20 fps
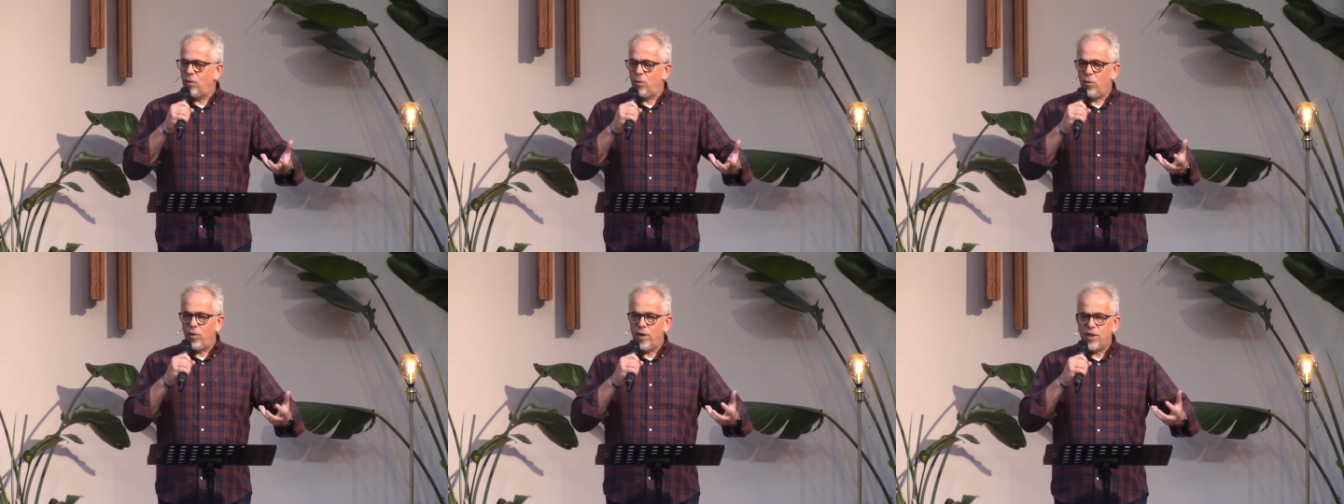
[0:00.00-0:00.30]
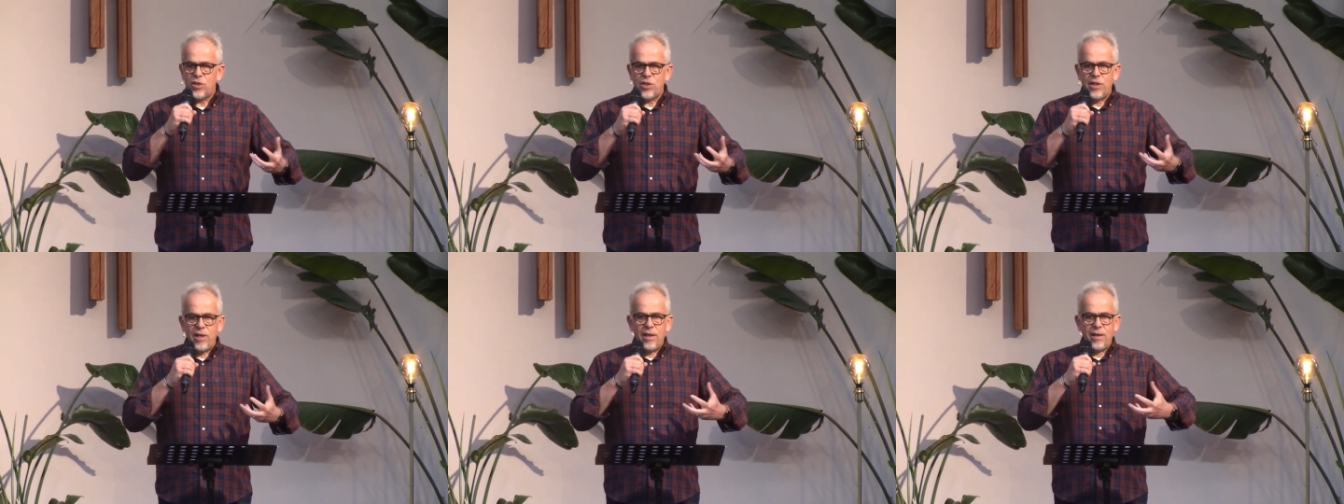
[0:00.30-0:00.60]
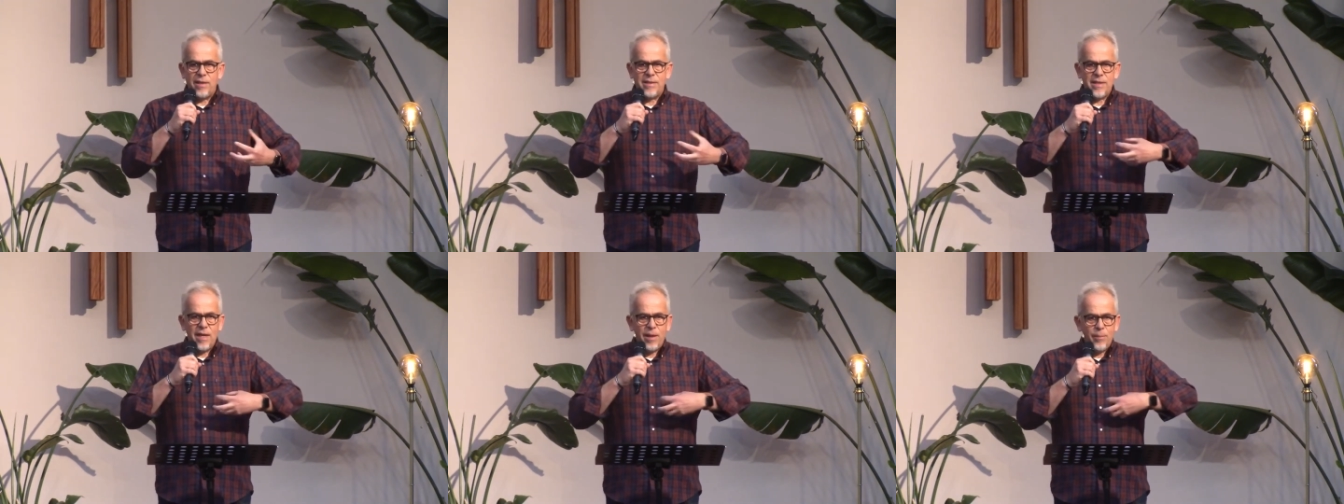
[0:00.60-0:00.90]
we're actually
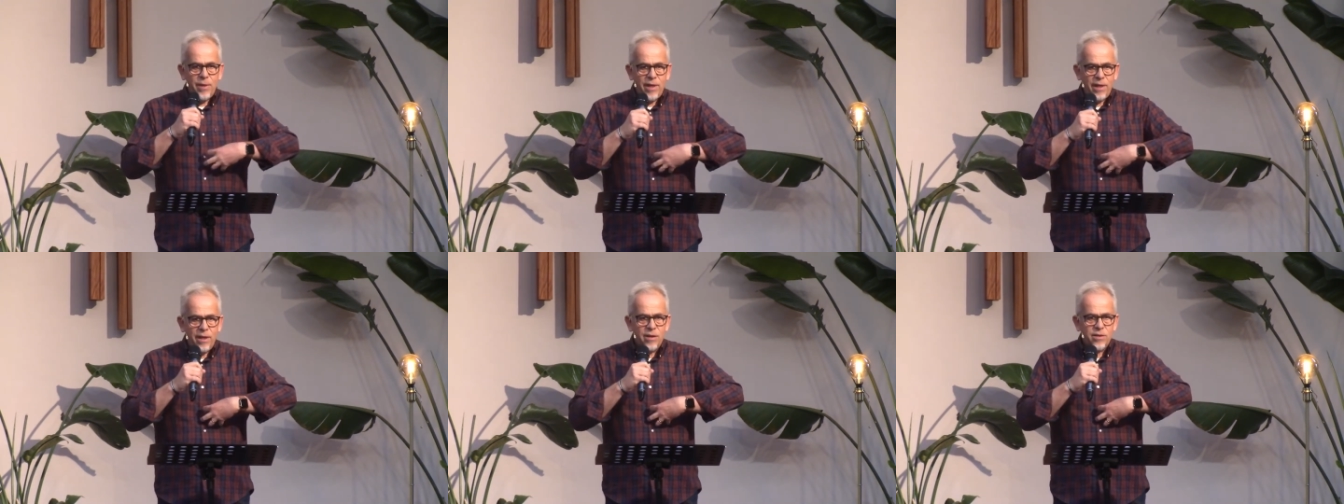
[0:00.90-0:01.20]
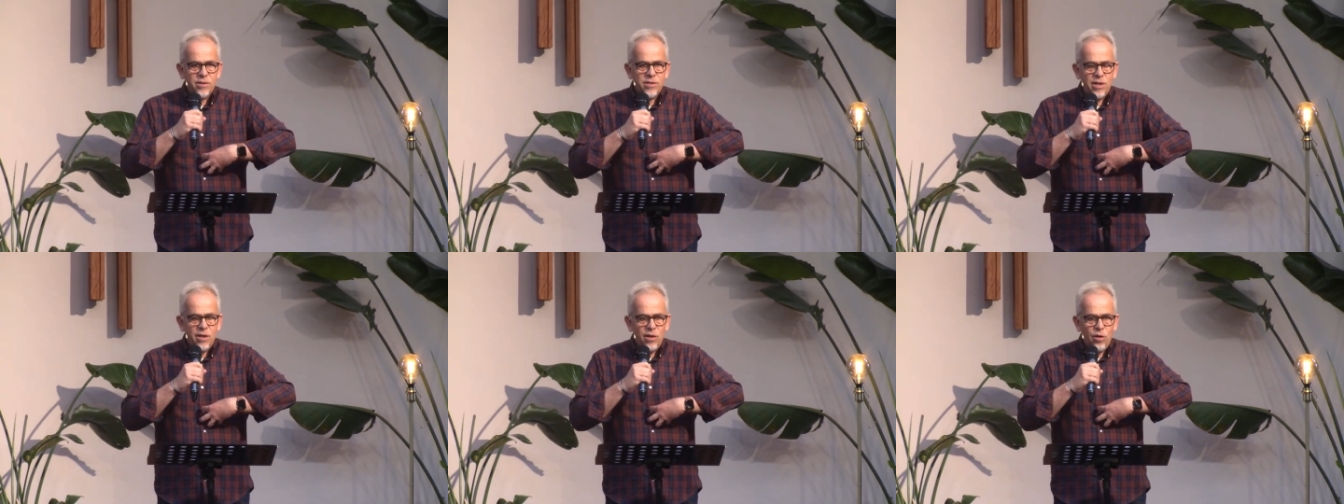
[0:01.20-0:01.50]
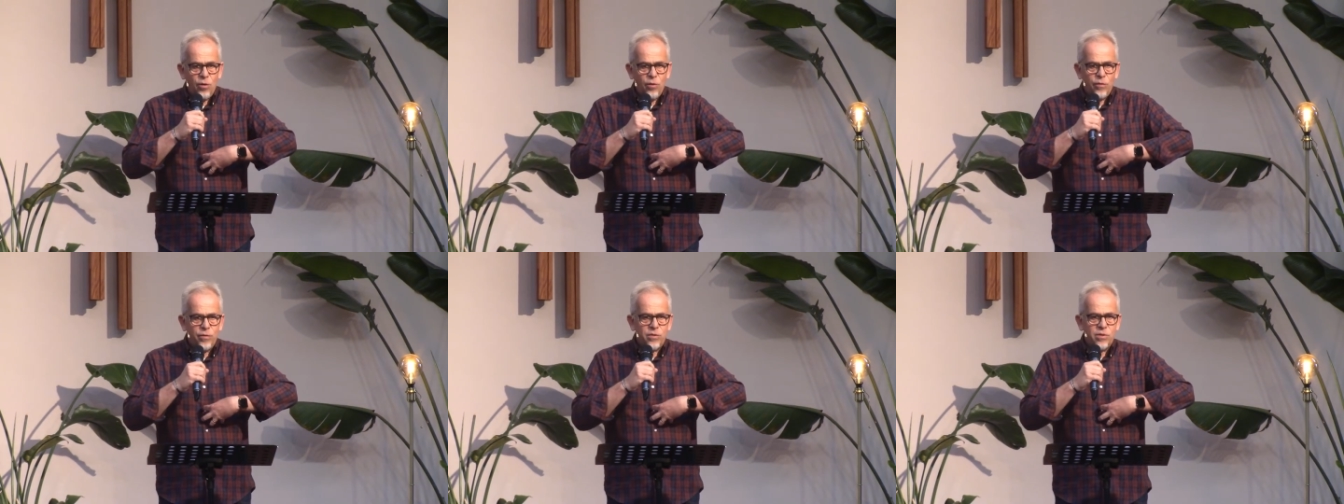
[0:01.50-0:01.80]
examining
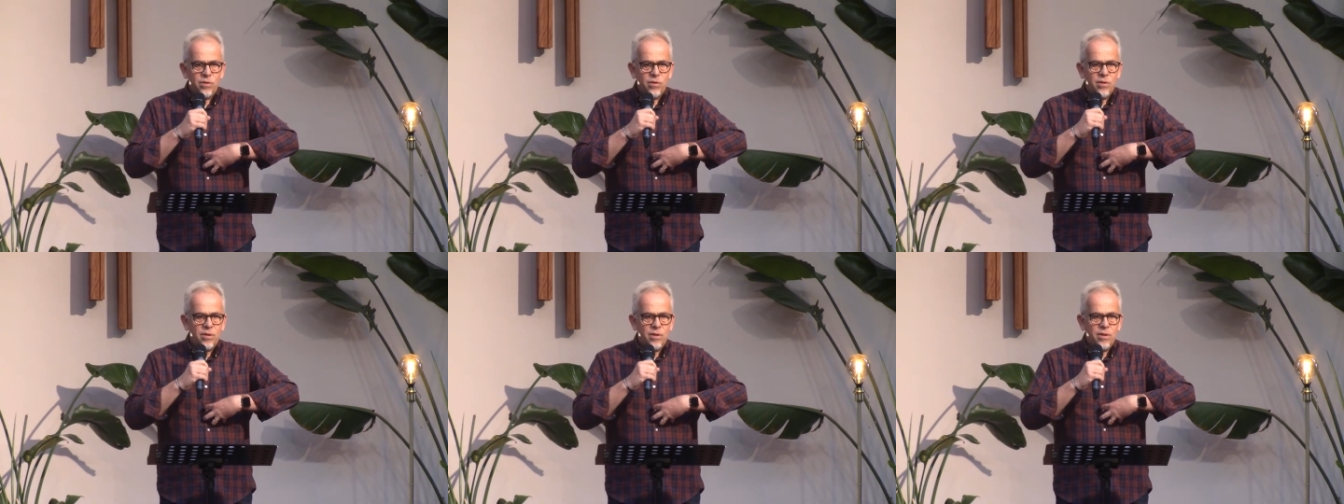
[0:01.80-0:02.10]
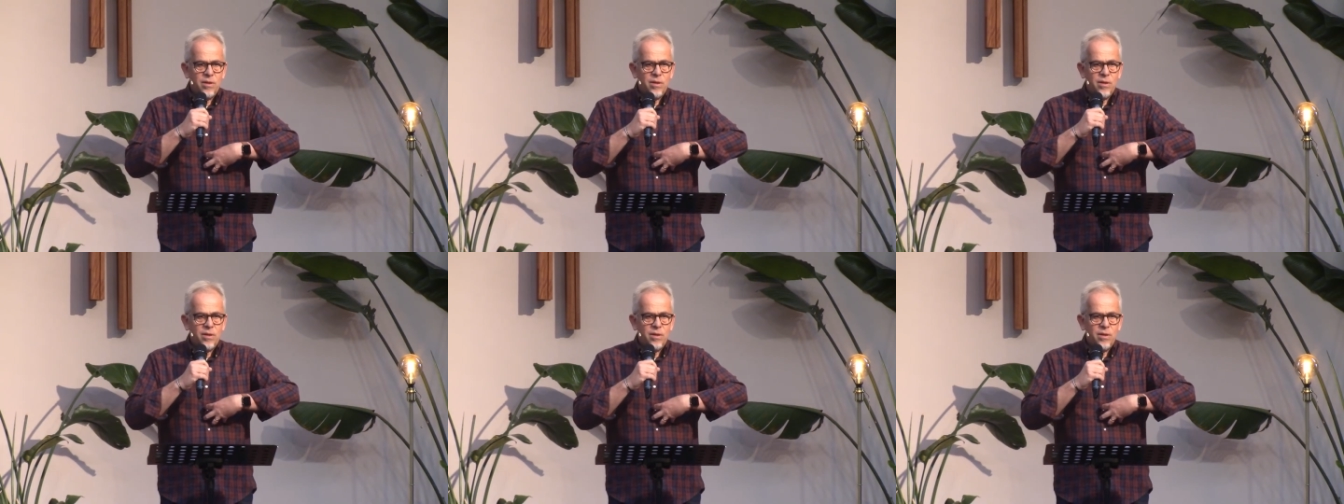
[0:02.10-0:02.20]
ourselves